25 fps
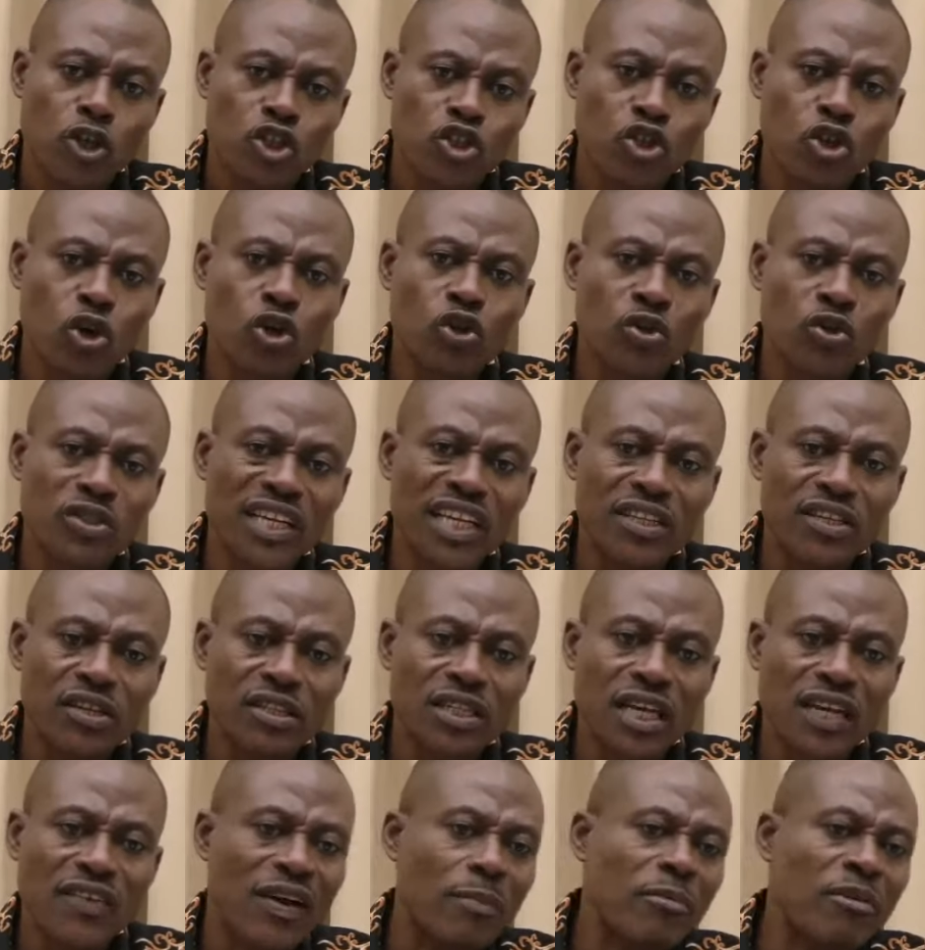So you say to
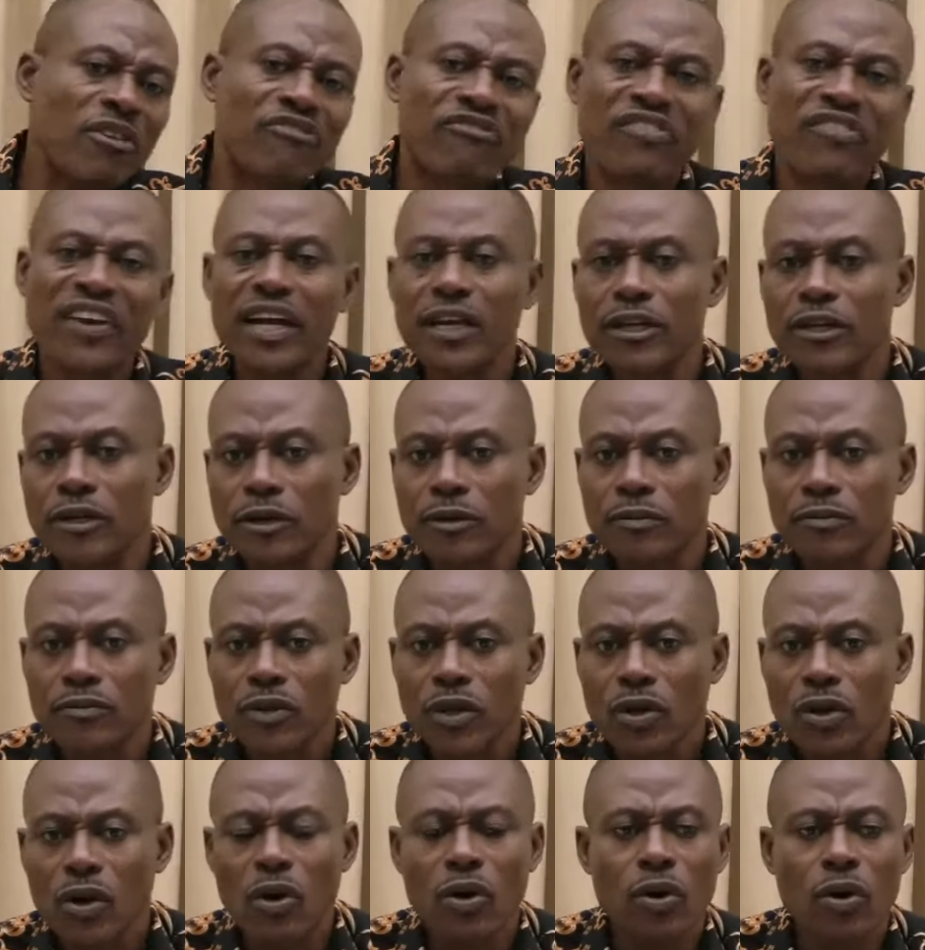yourself, I'm a failure.
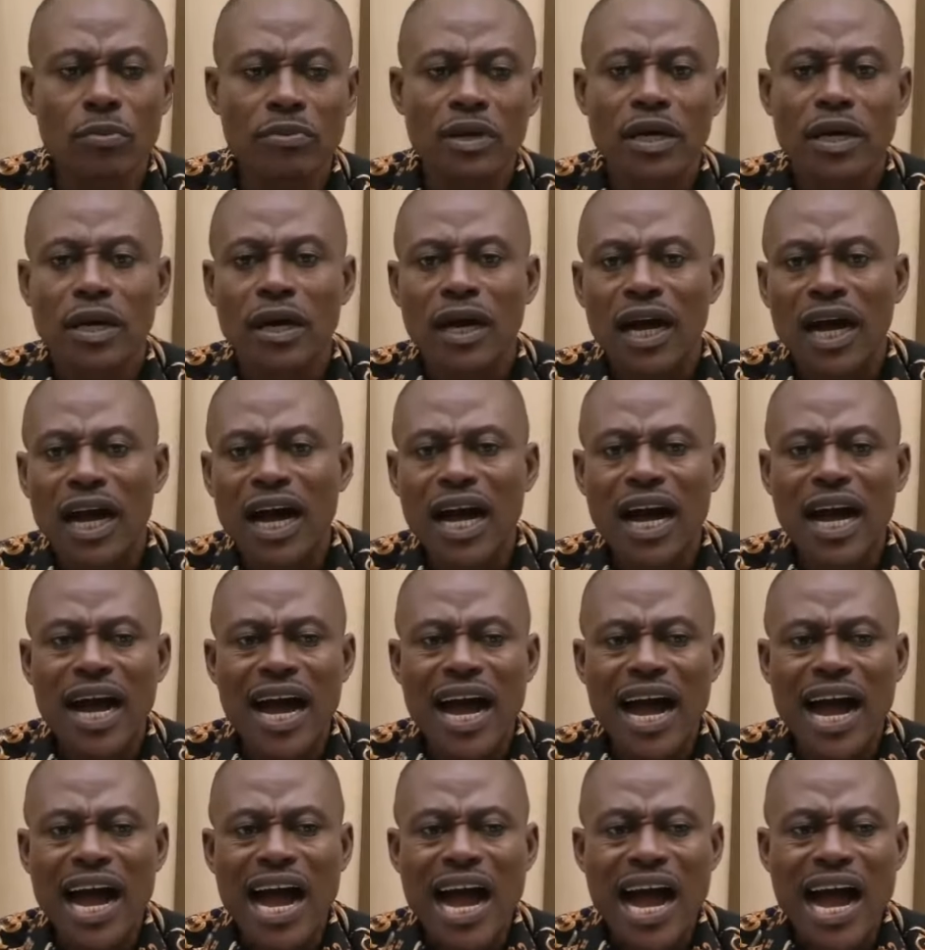Oh,
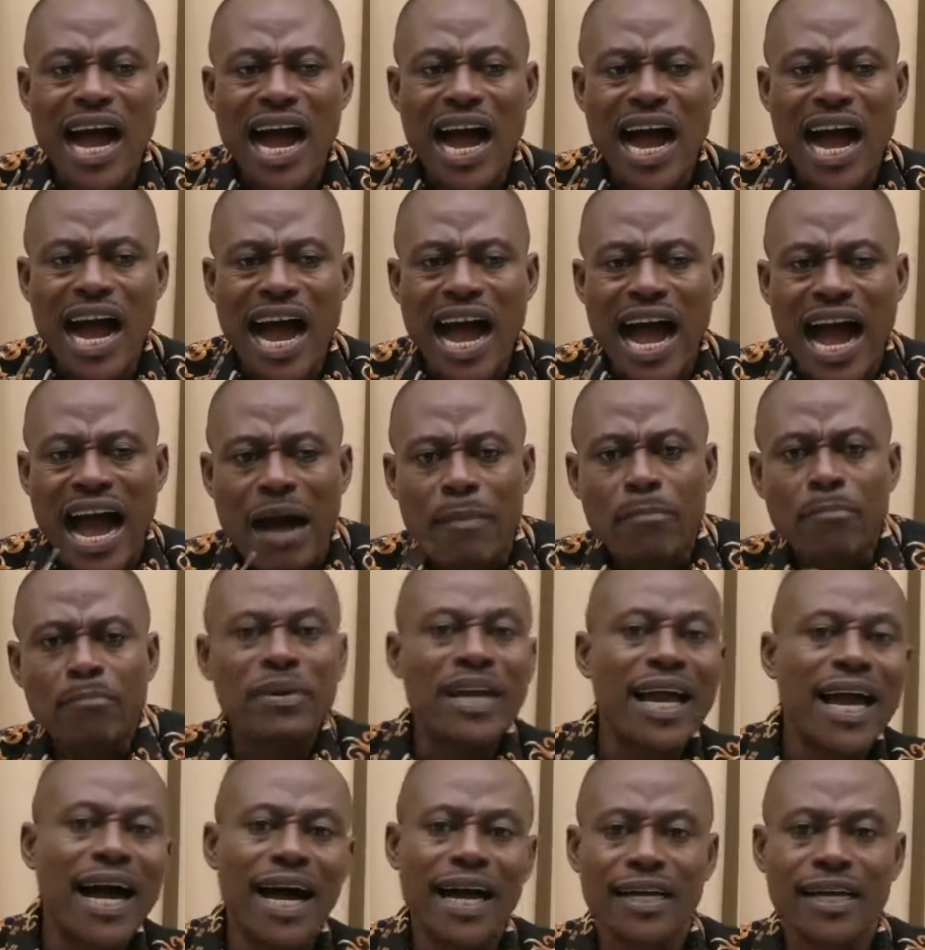I'm
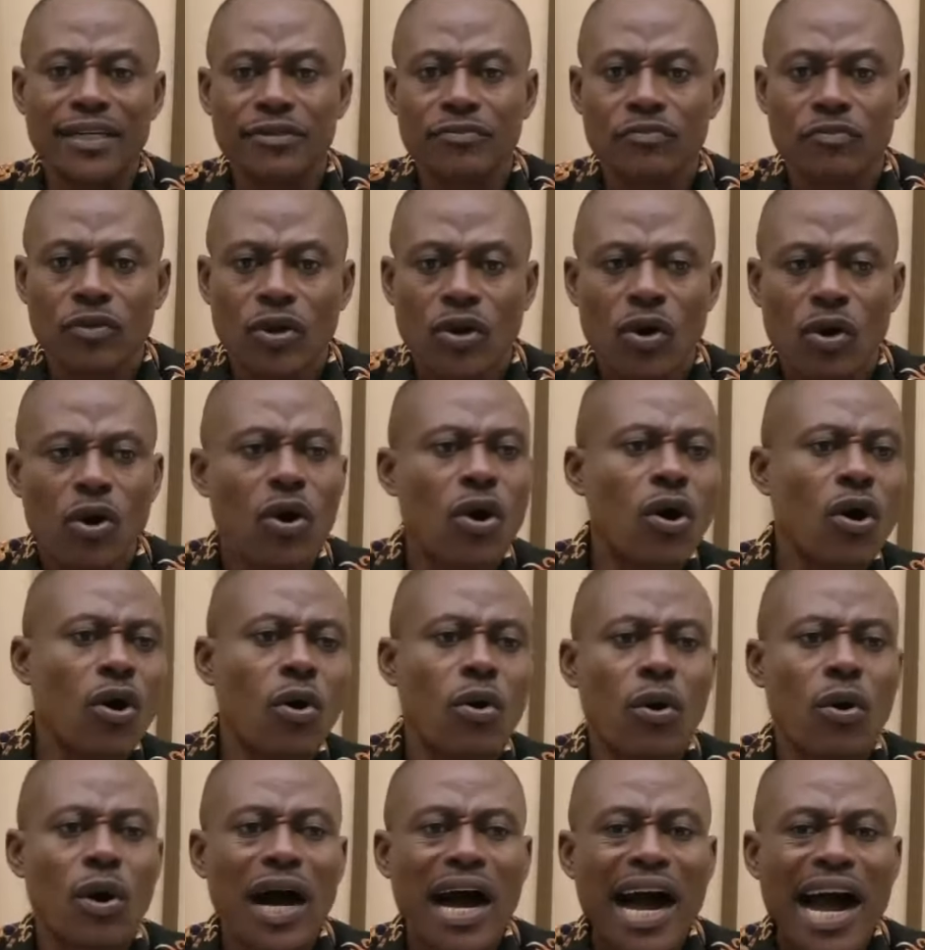behind.
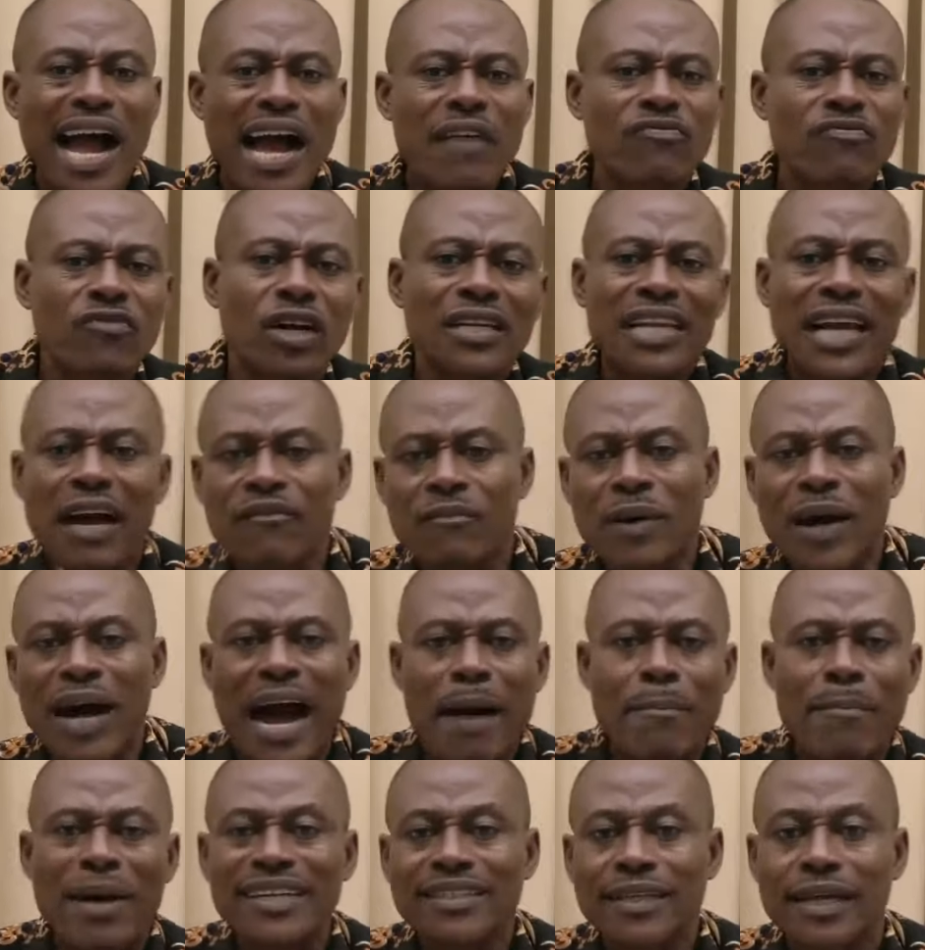Oh, I have not
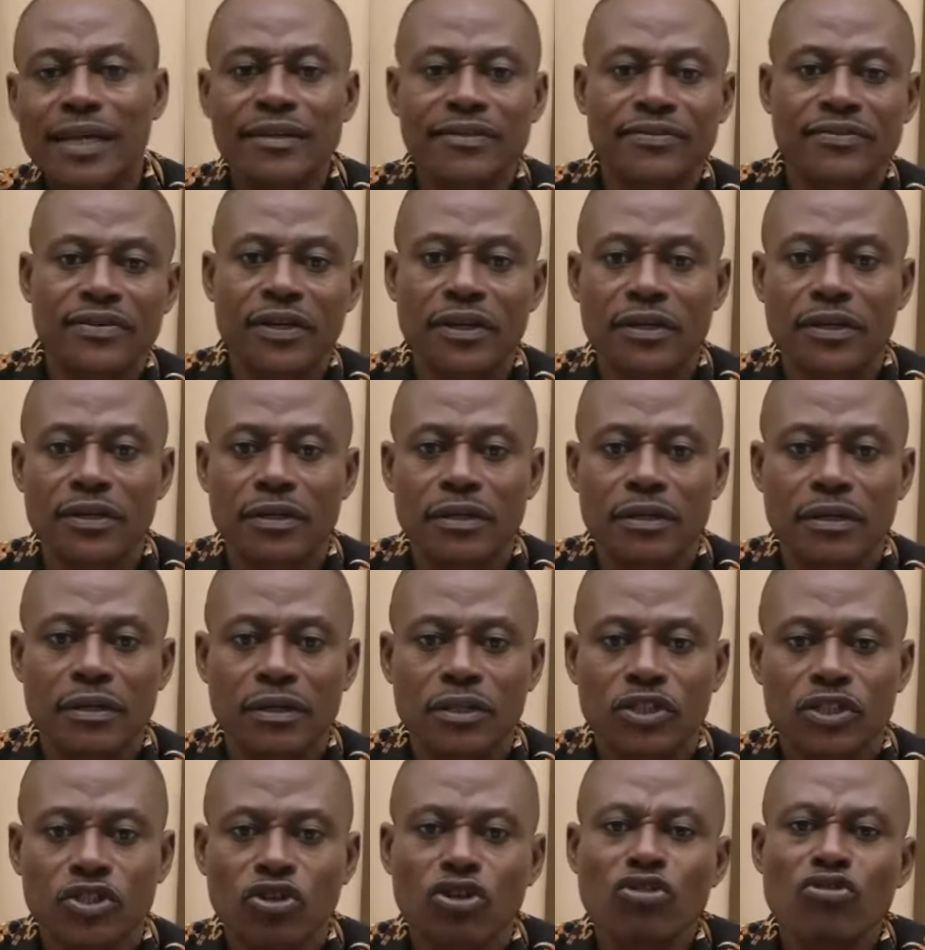amassed anything.
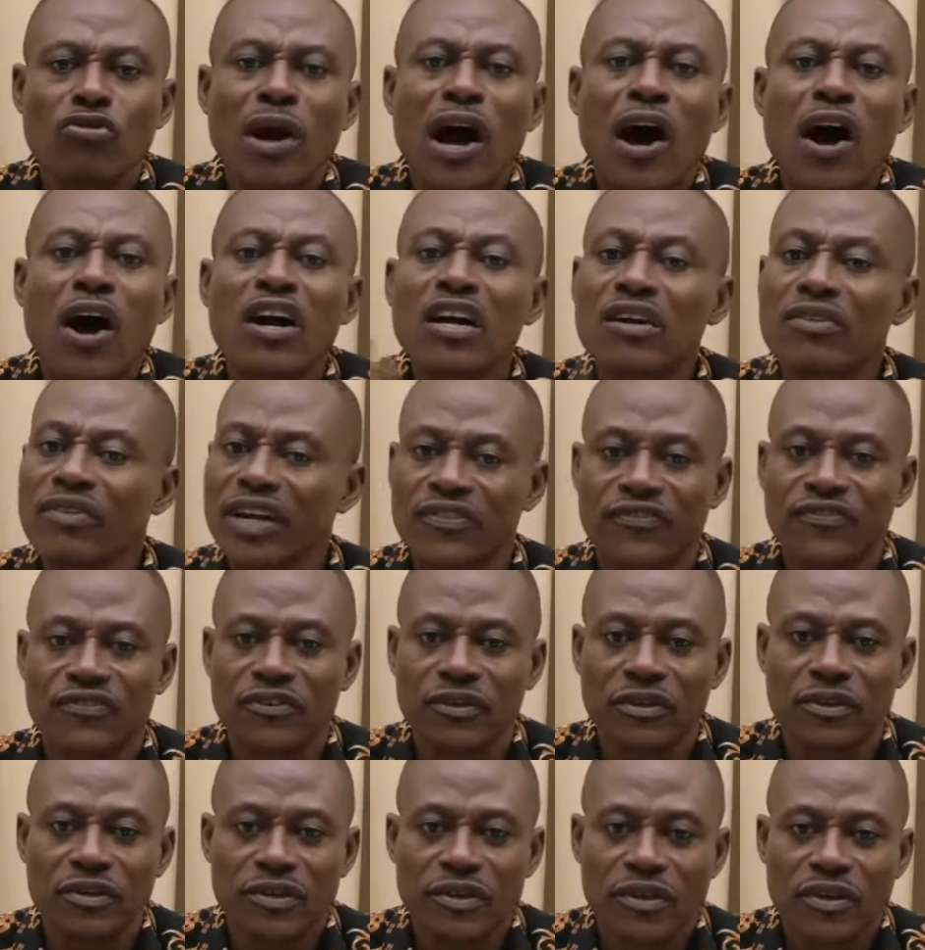So you are
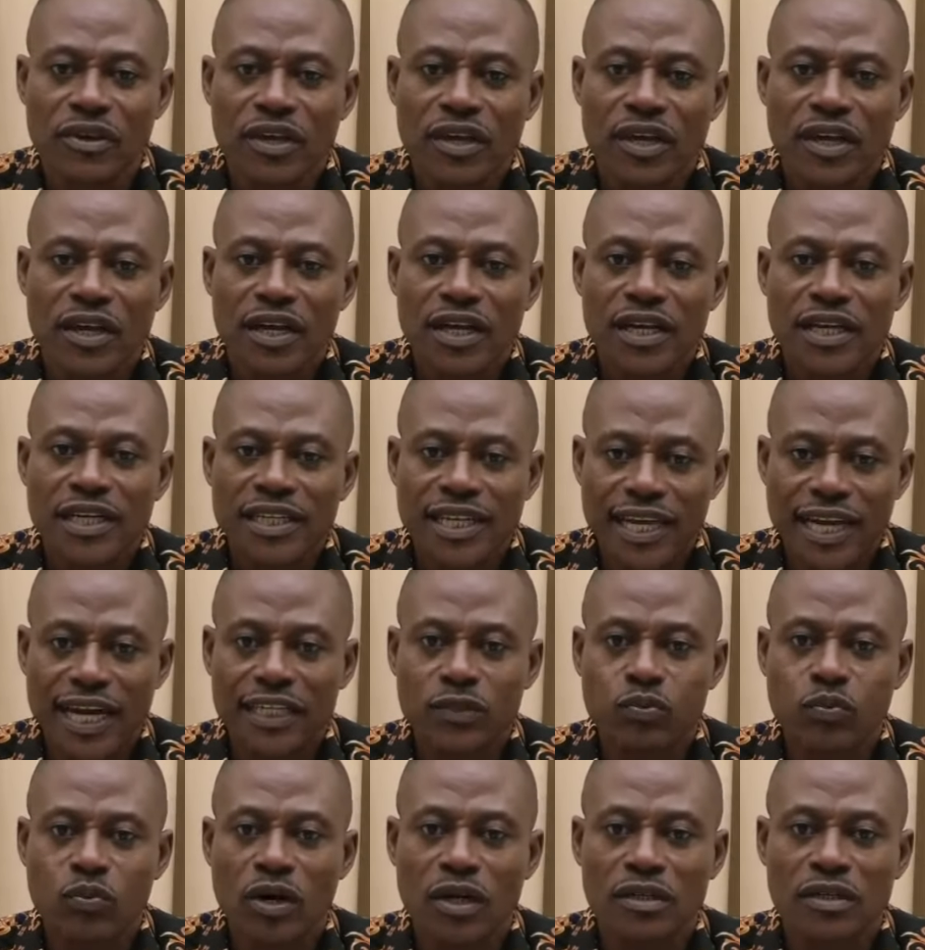ungrateful.
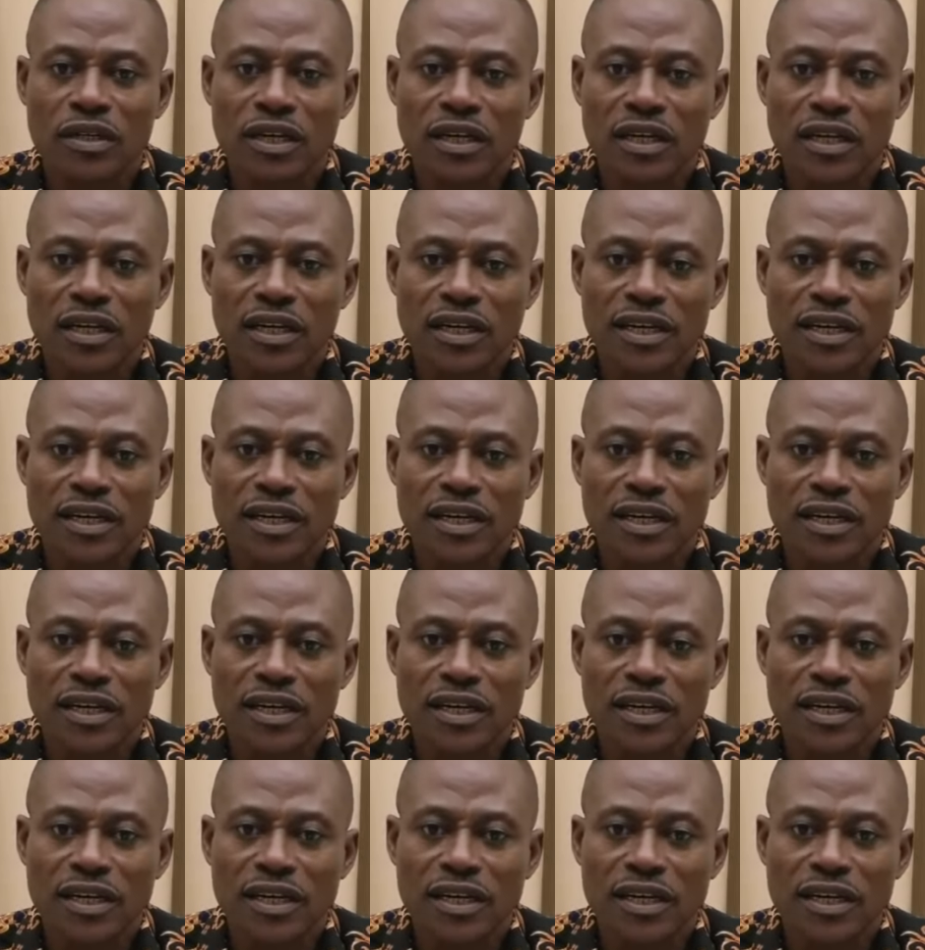Guess what?